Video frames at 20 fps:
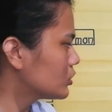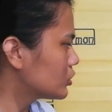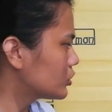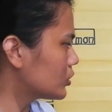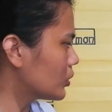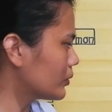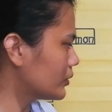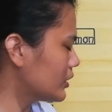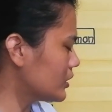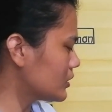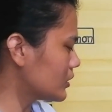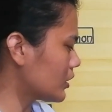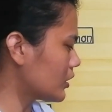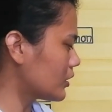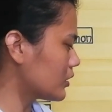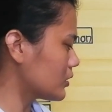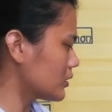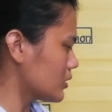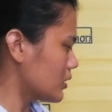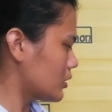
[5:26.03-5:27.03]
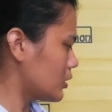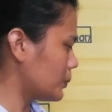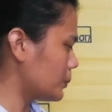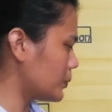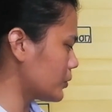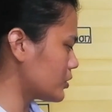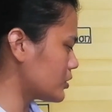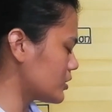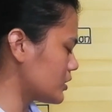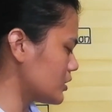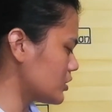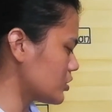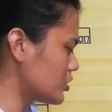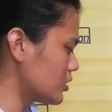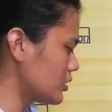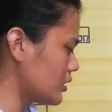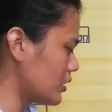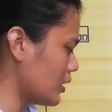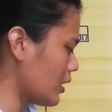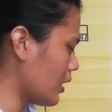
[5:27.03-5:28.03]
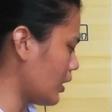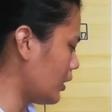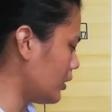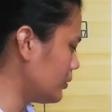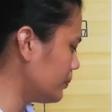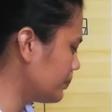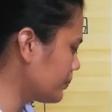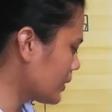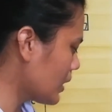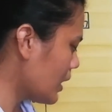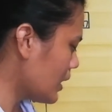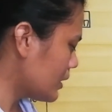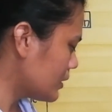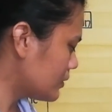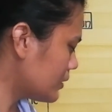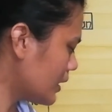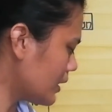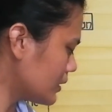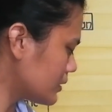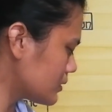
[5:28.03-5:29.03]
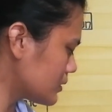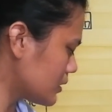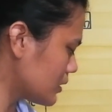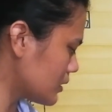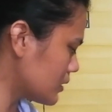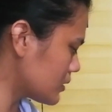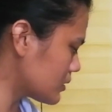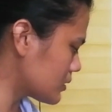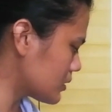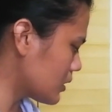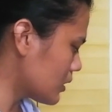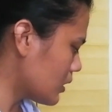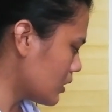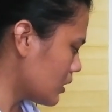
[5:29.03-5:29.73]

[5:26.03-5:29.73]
So these are the position he held. Next is